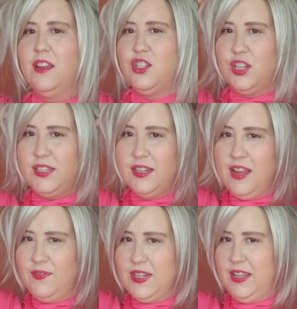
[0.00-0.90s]
just
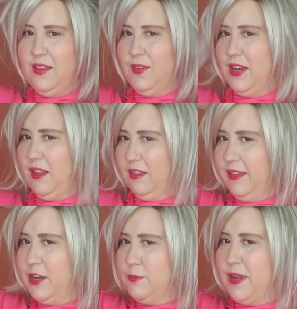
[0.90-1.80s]
enough to give it a
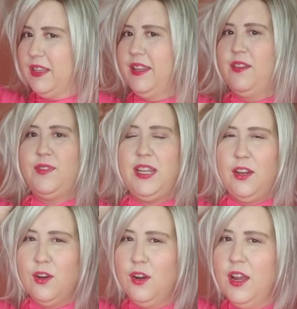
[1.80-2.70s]
little bit of lift
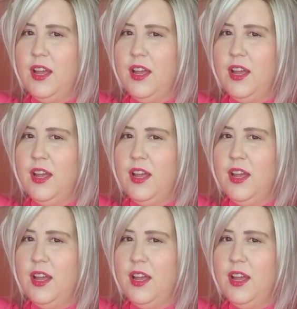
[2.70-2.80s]
here